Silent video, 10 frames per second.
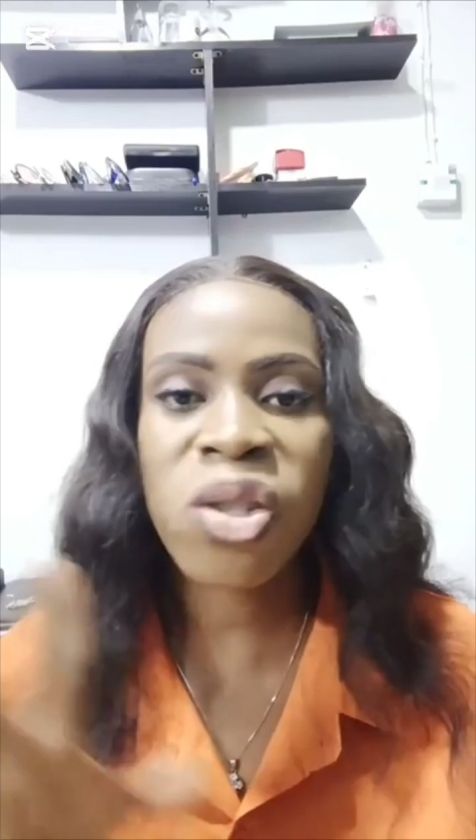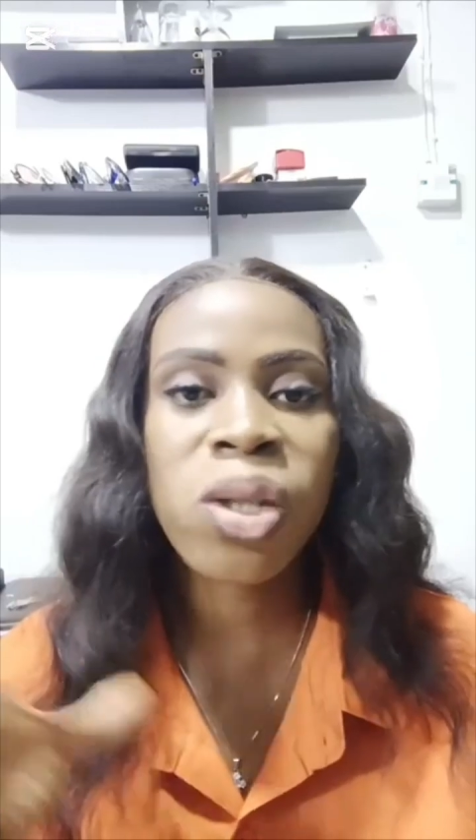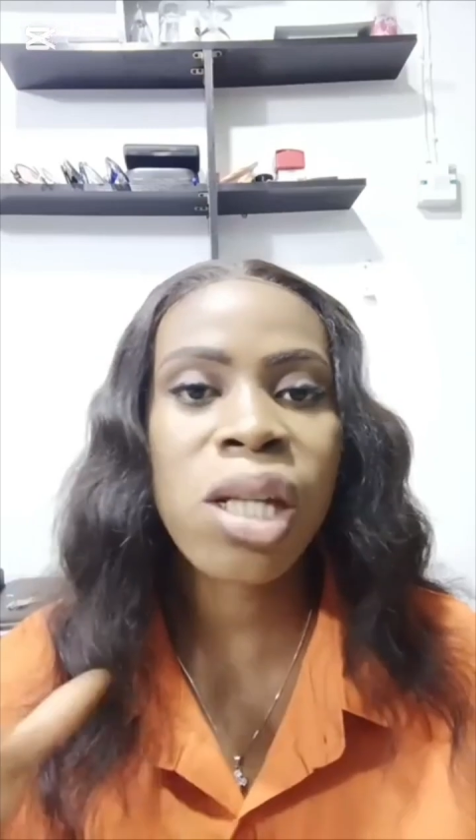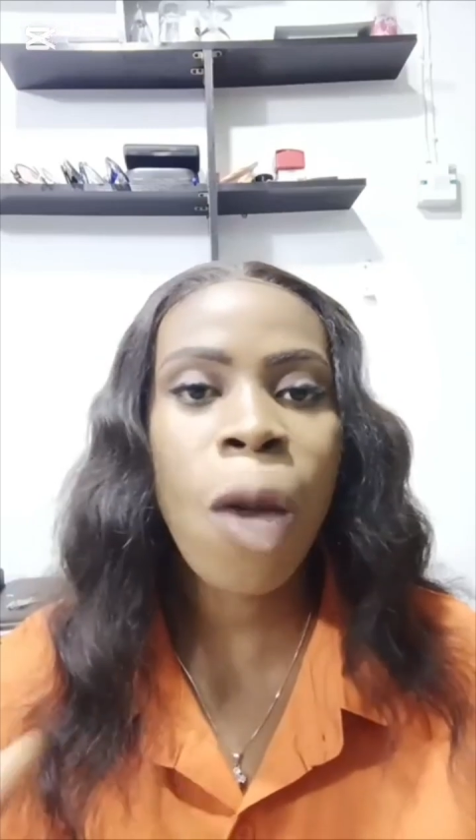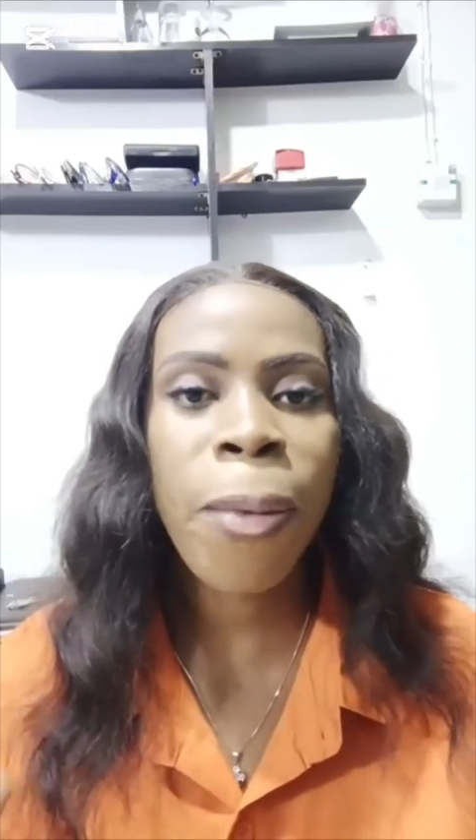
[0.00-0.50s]
I
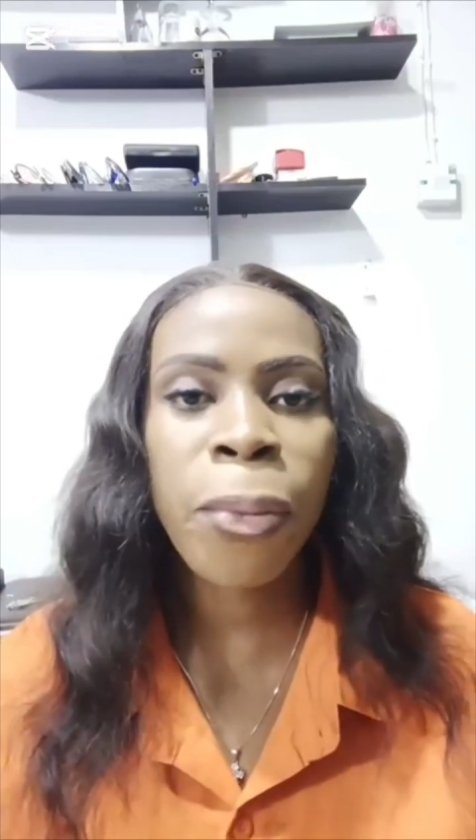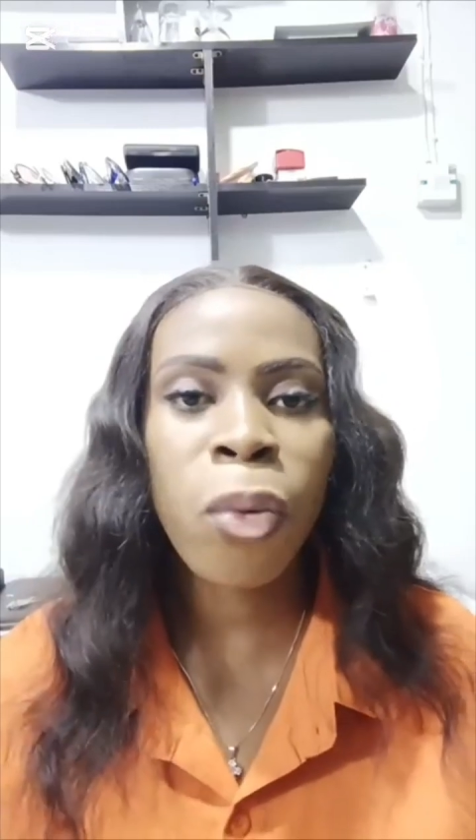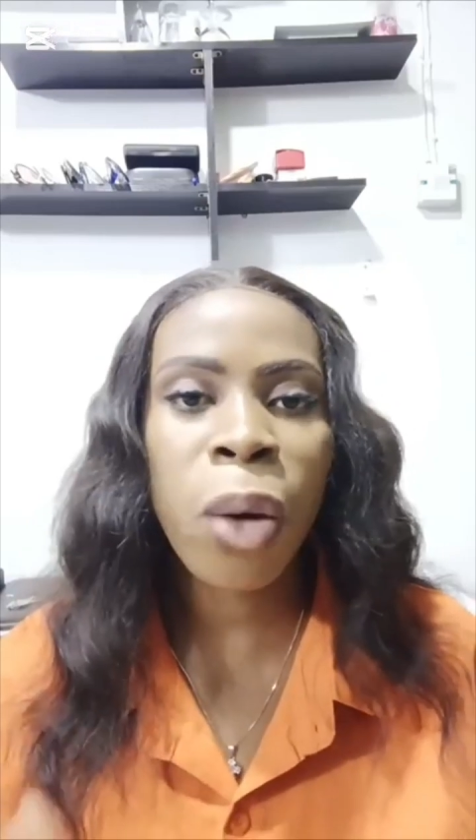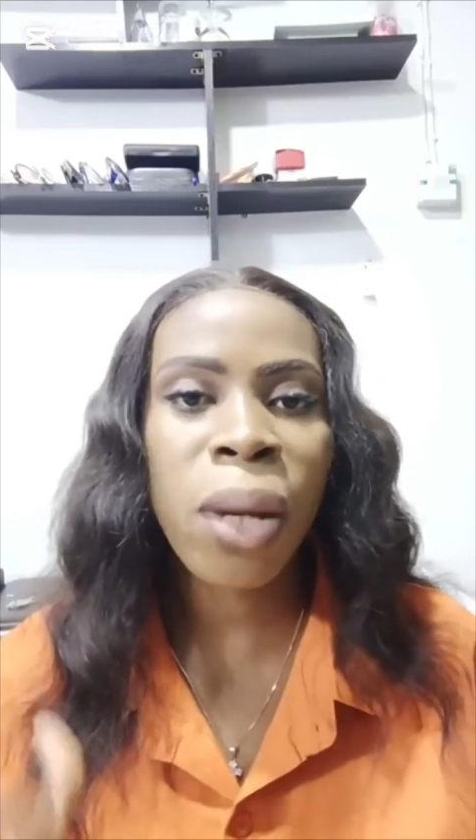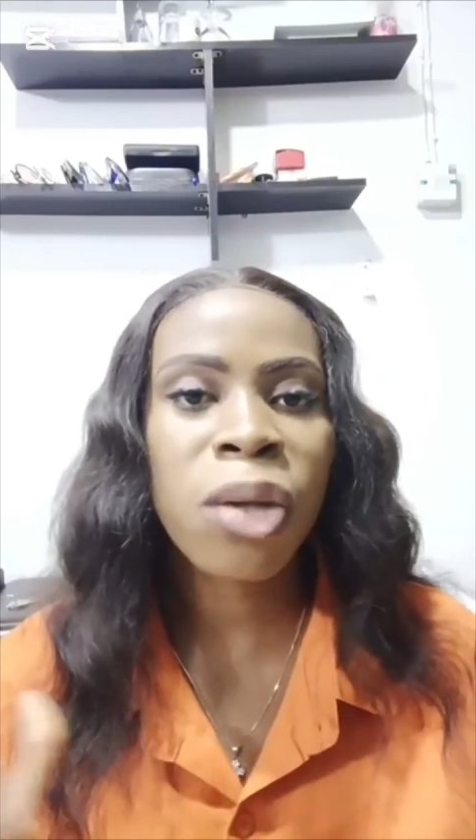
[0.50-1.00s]
used to tell
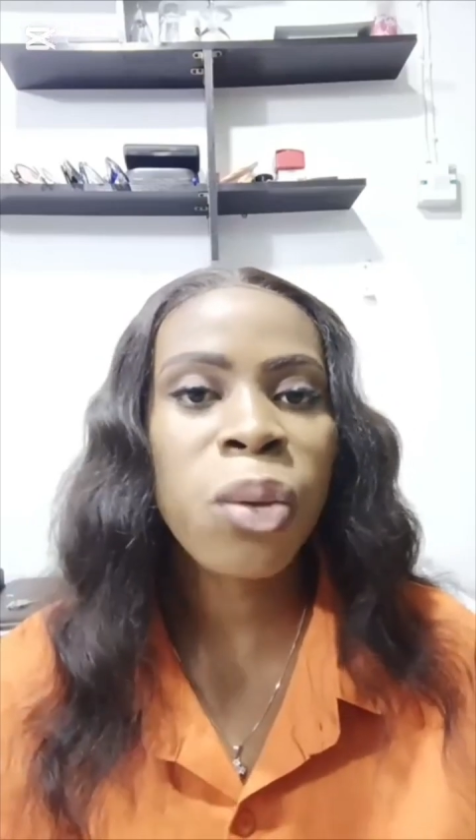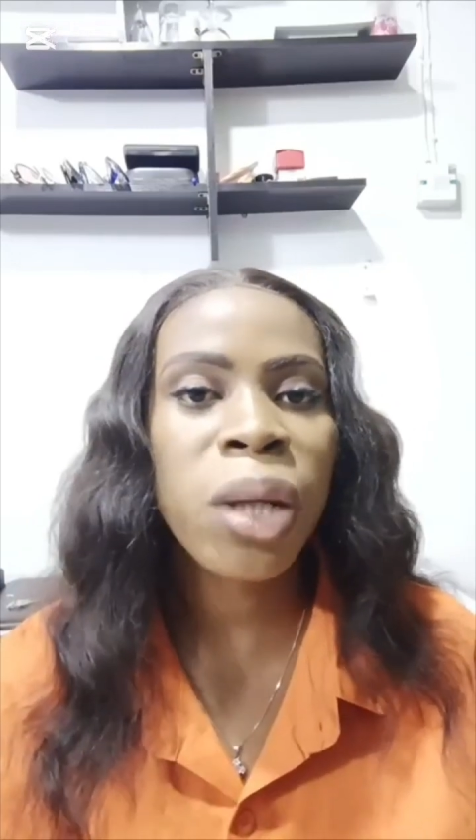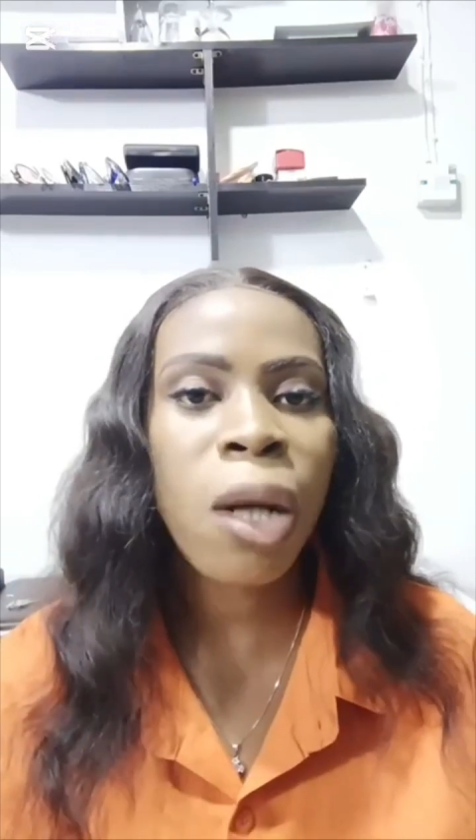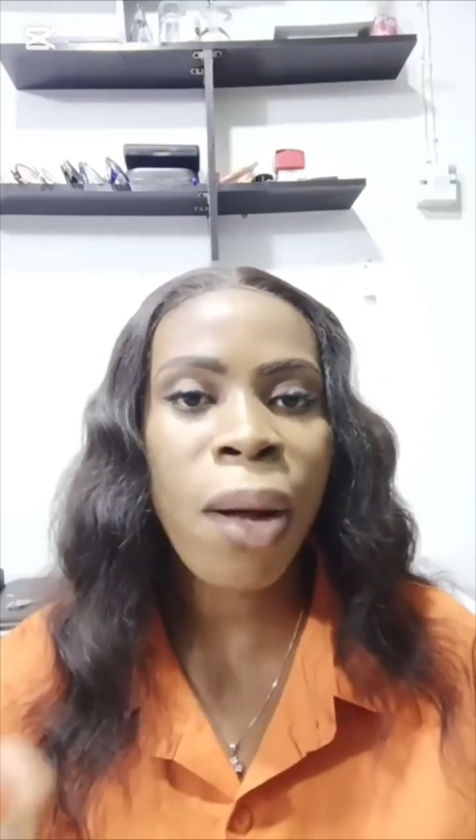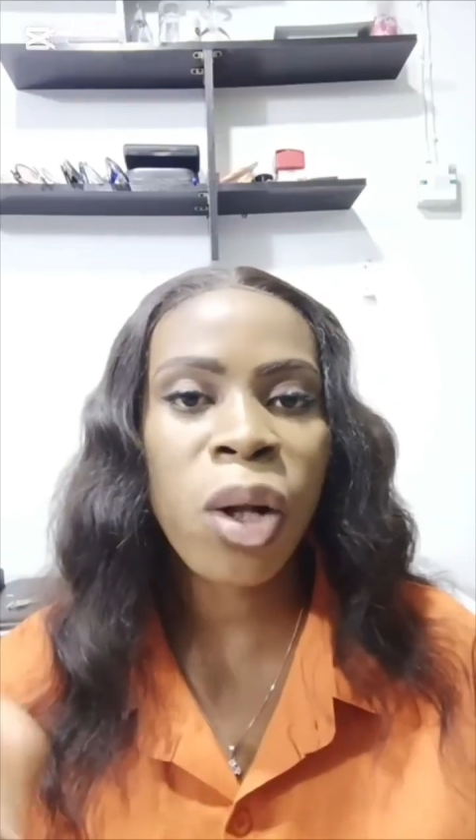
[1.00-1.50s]
people when we are
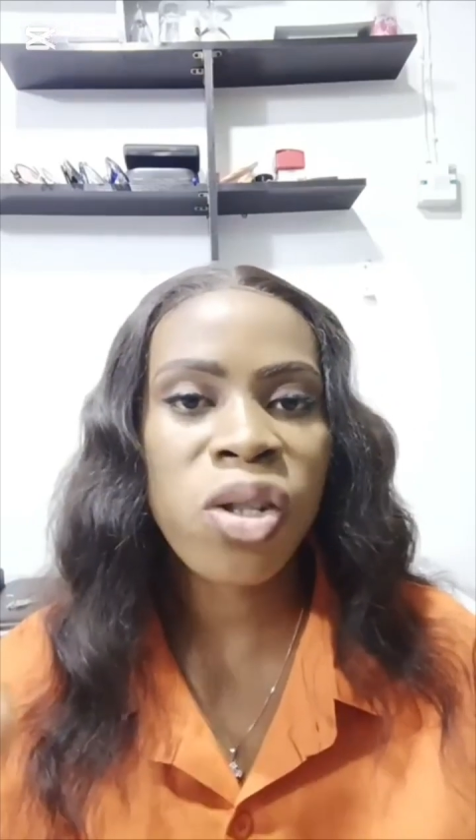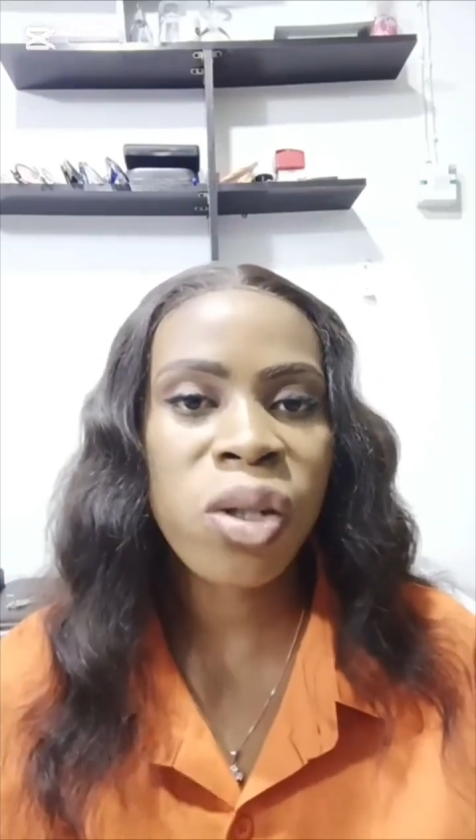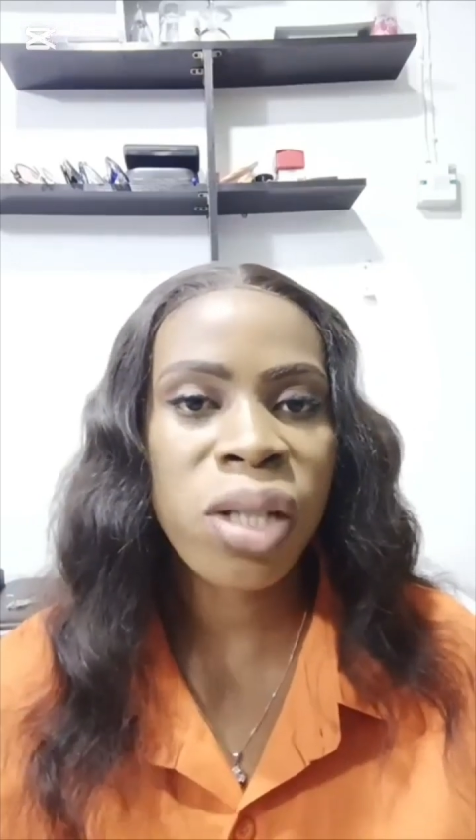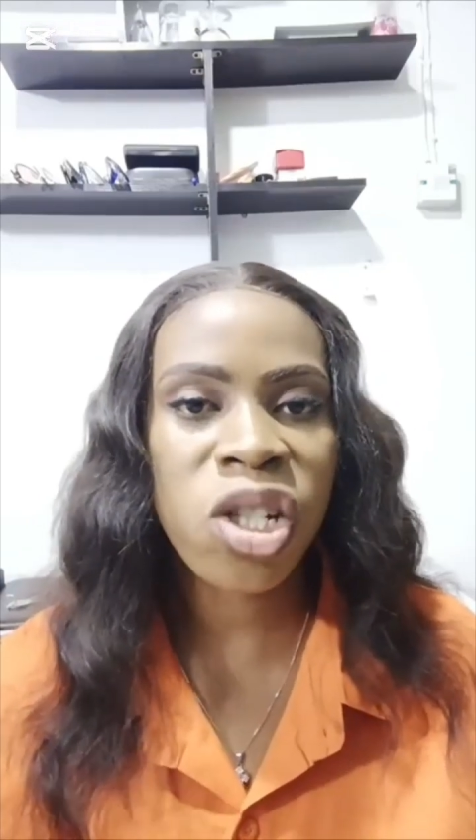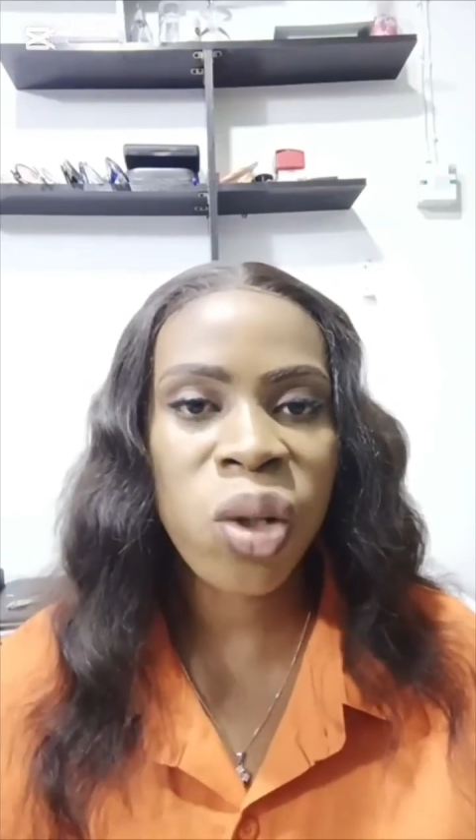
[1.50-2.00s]
doing our
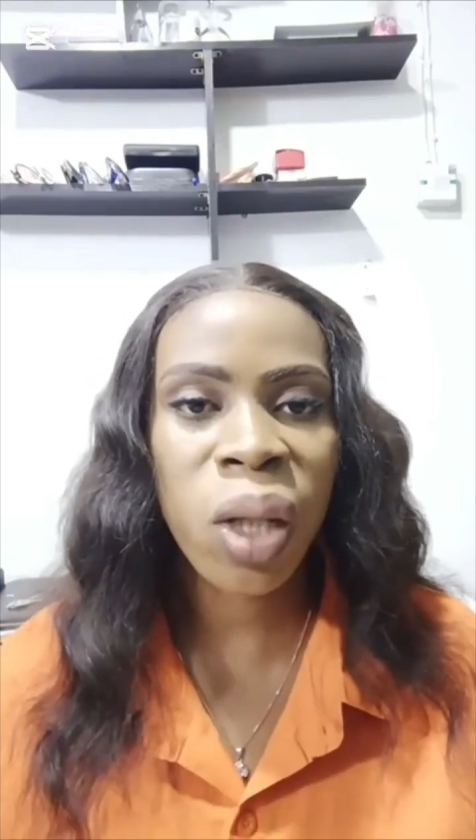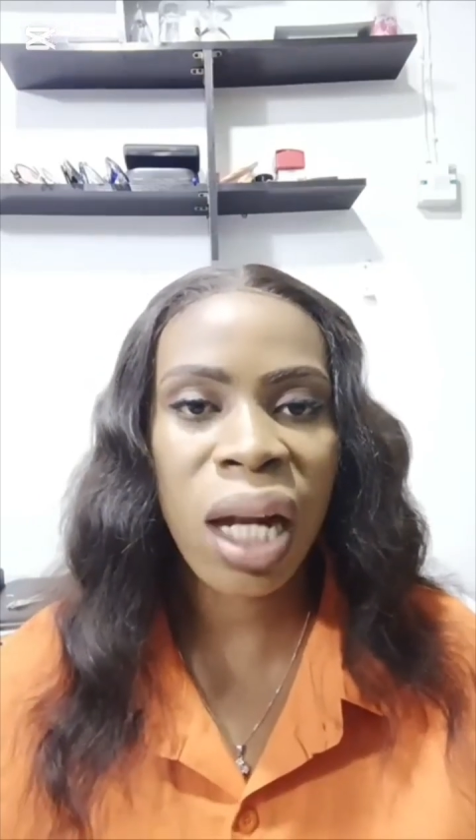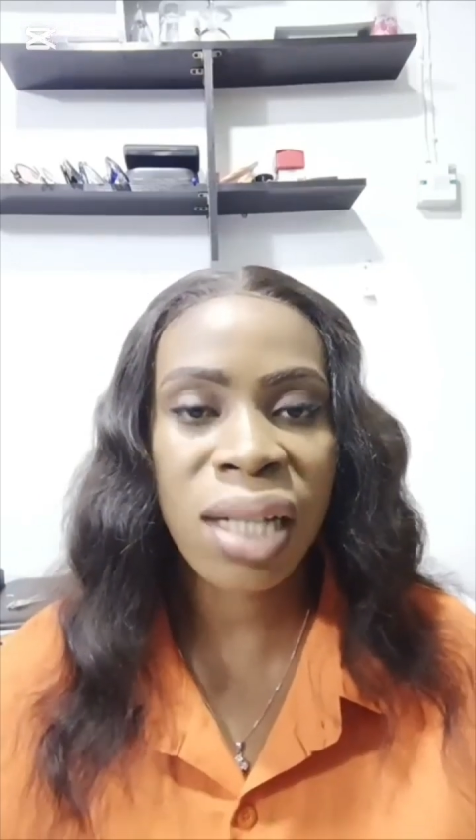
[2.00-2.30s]
consultation